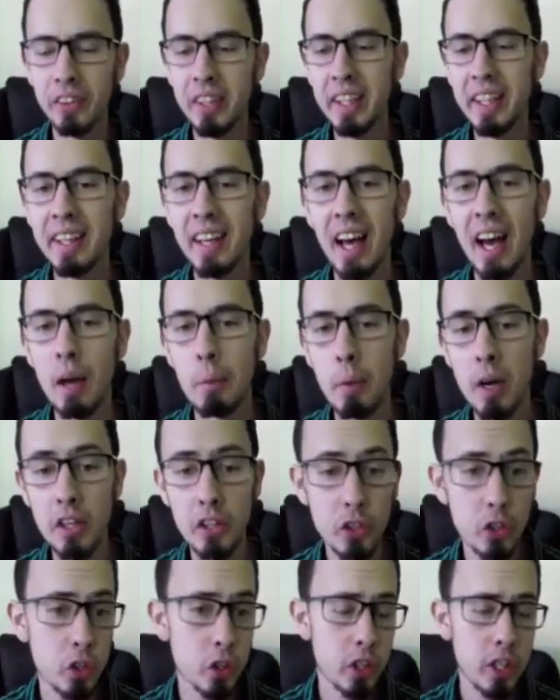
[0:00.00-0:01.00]
guys, one
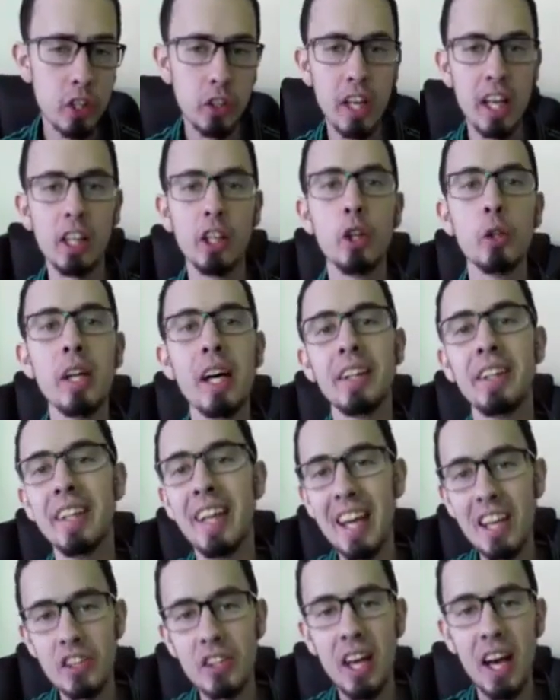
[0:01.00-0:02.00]
thing I must
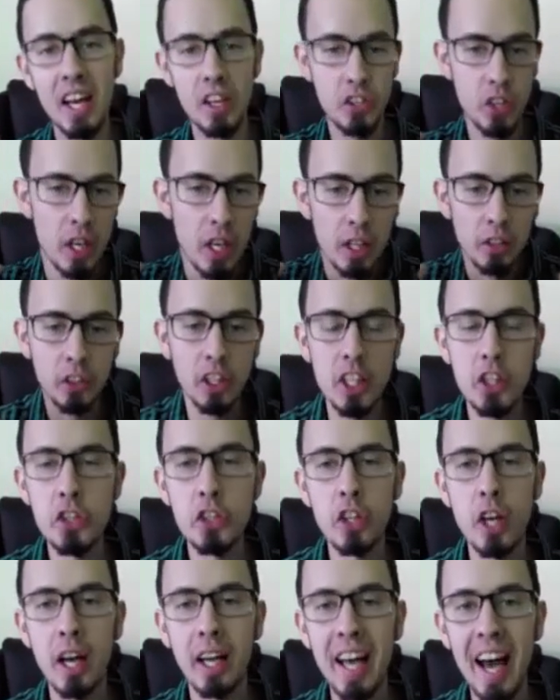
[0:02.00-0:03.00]
tell you that, yes, guys,
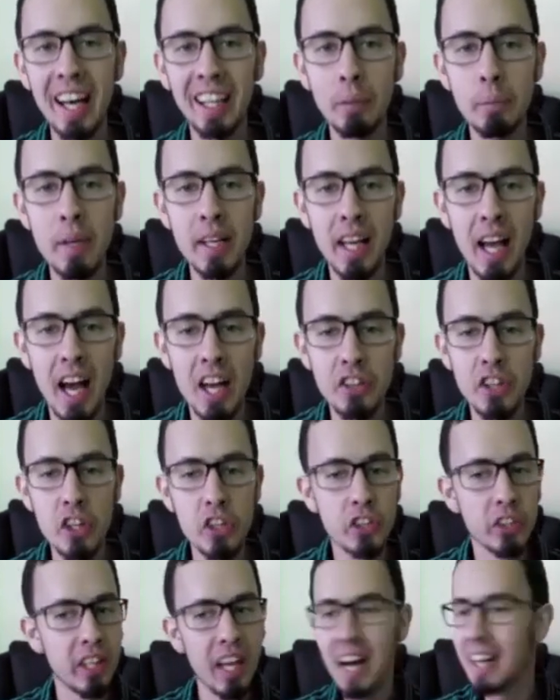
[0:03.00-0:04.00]
this
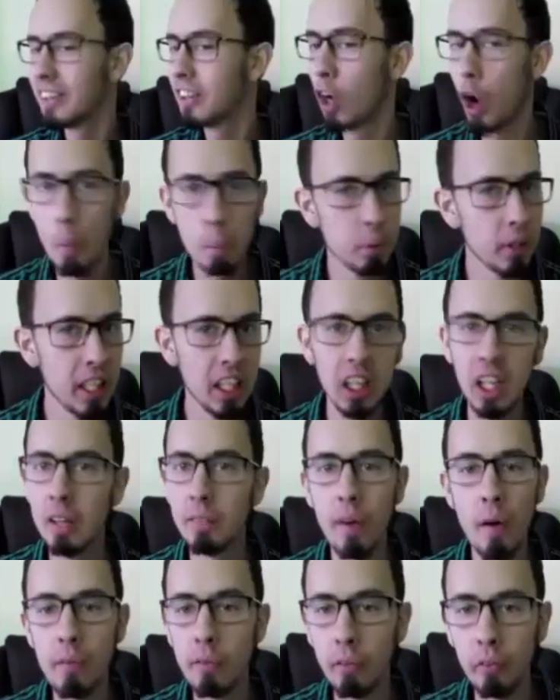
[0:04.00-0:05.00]
academy, guys, is not
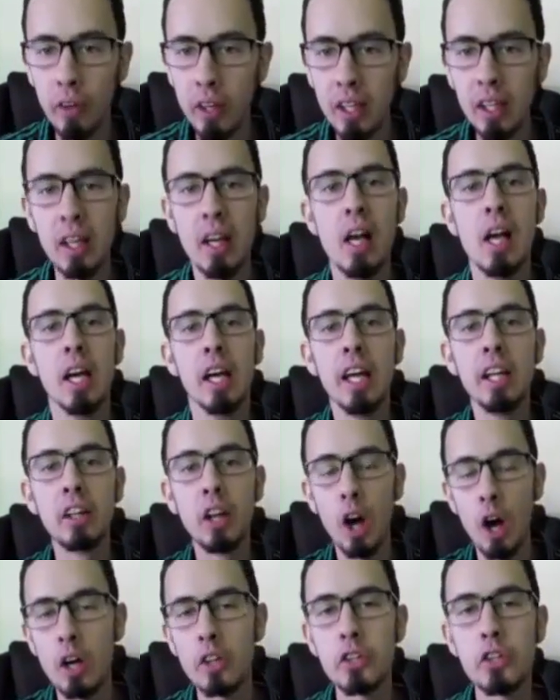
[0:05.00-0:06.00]
completely for
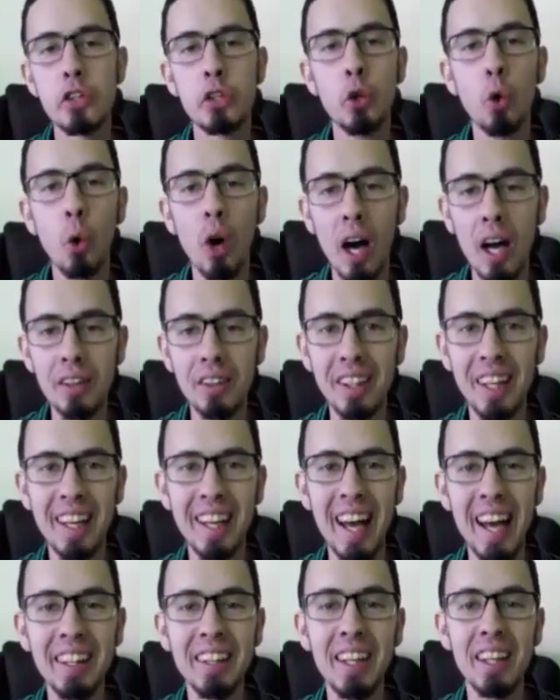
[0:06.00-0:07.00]
free. It costs two
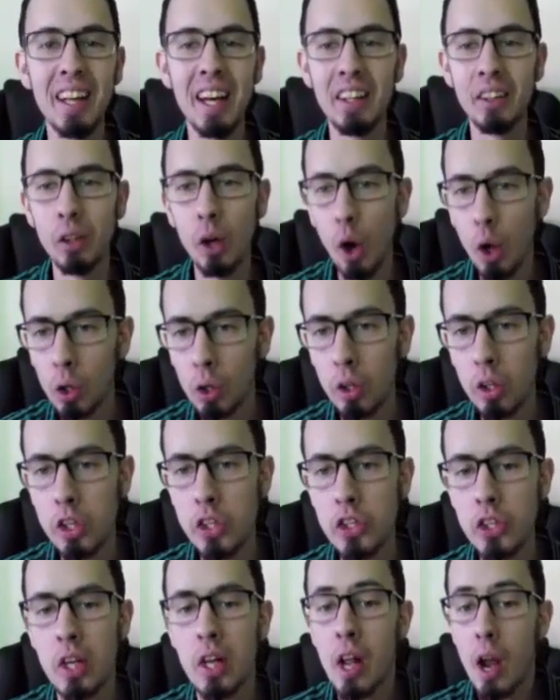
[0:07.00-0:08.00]
hundred ninety-nine
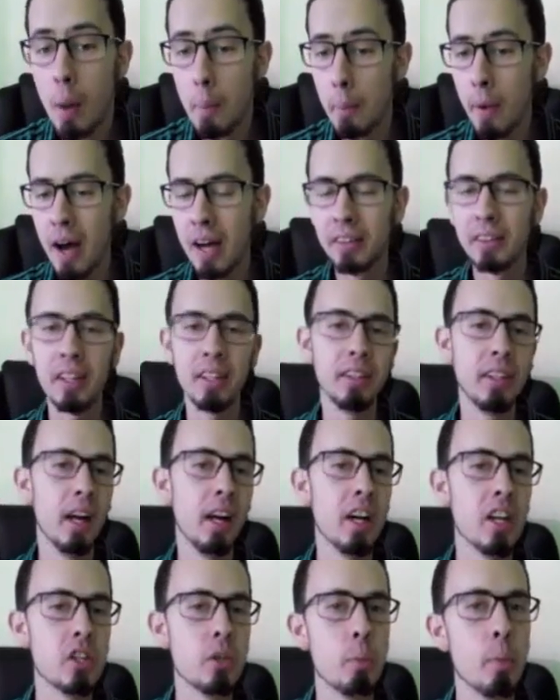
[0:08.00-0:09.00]
dollars,
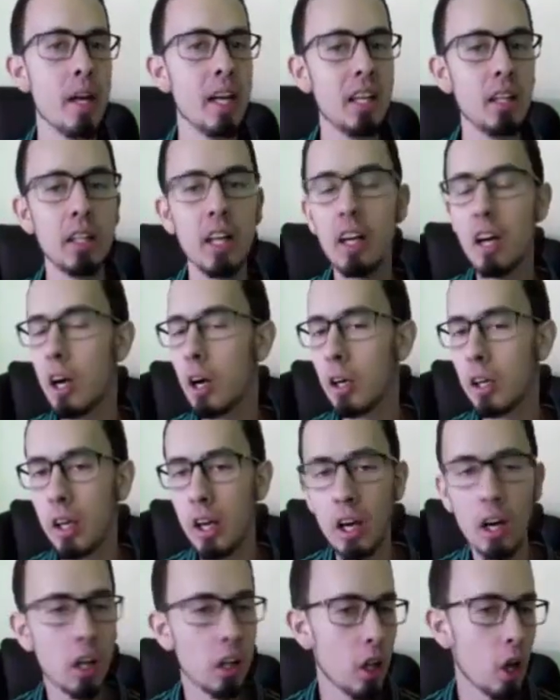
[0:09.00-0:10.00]
but uh, there is many,
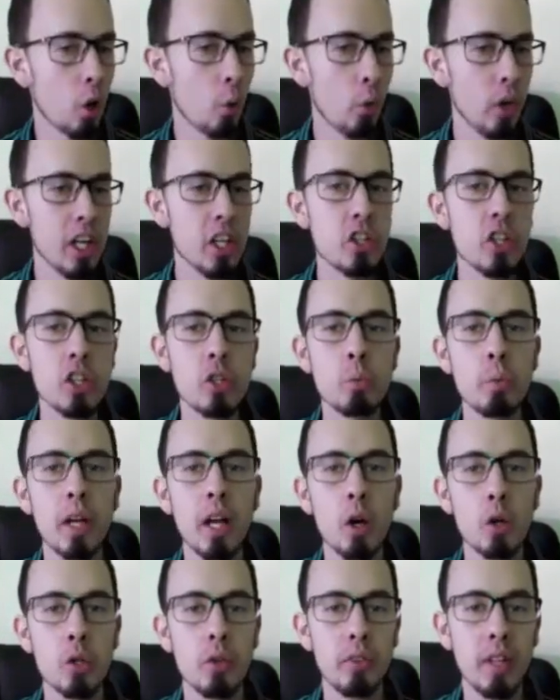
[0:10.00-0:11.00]
there are, there are a lot of
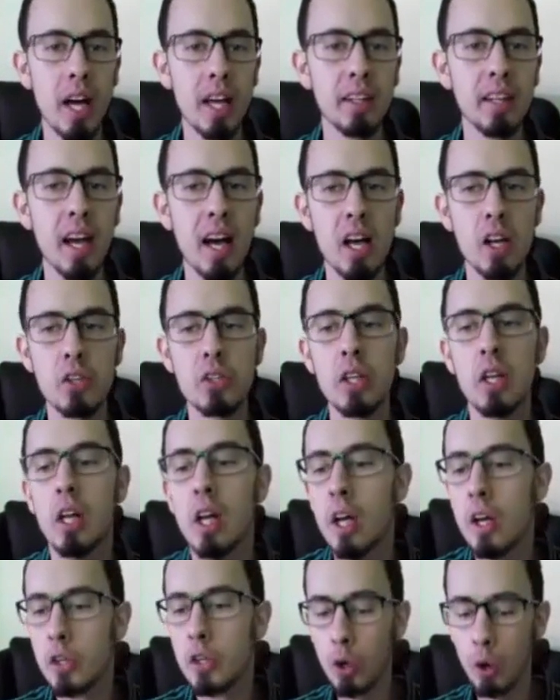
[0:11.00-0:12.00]
reasons because of that,
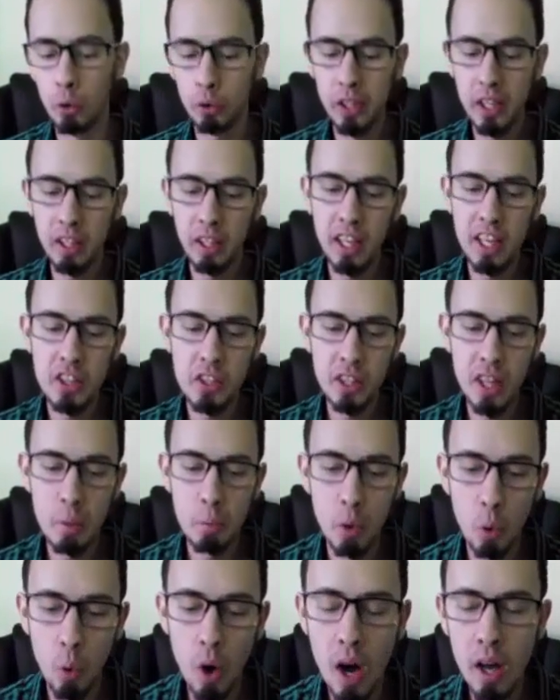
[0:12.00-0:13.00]
guys. So, think
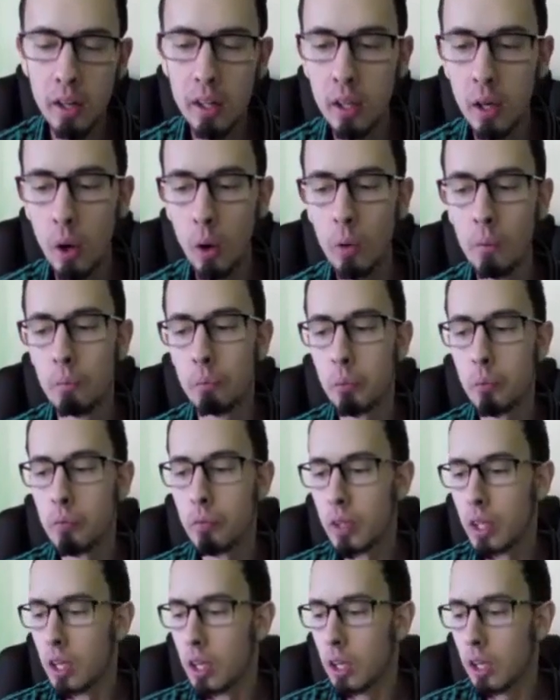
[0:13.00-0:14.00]
reason number one, you
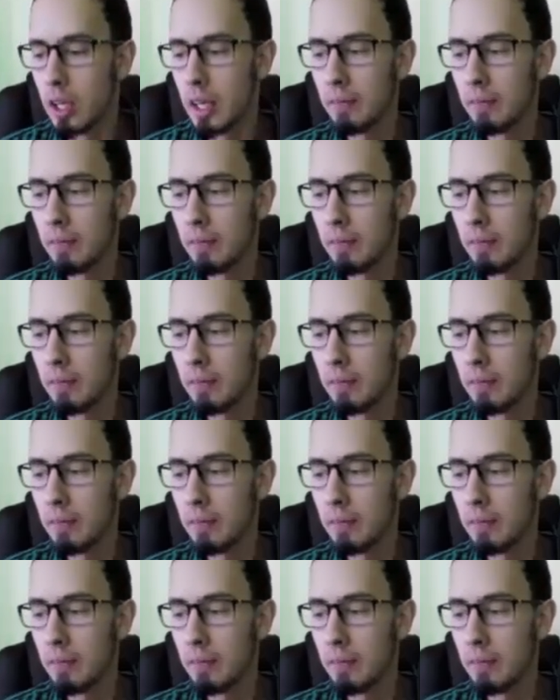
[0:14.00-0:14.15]
know,